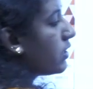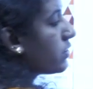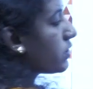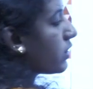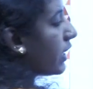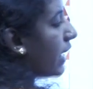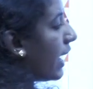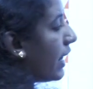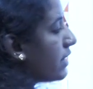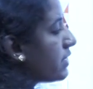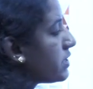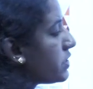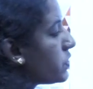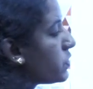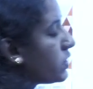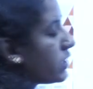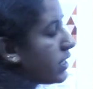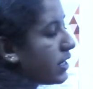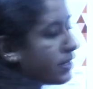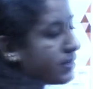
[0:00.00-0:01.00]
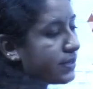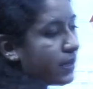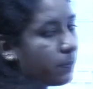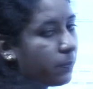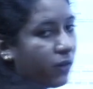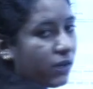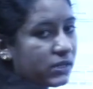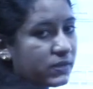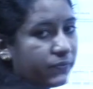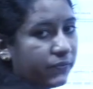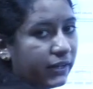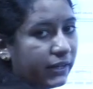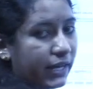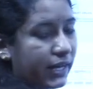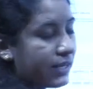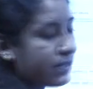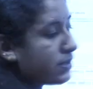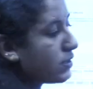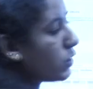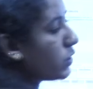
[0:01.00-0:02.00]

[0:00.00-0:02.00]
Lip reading: So calcineurin is the phosphatase.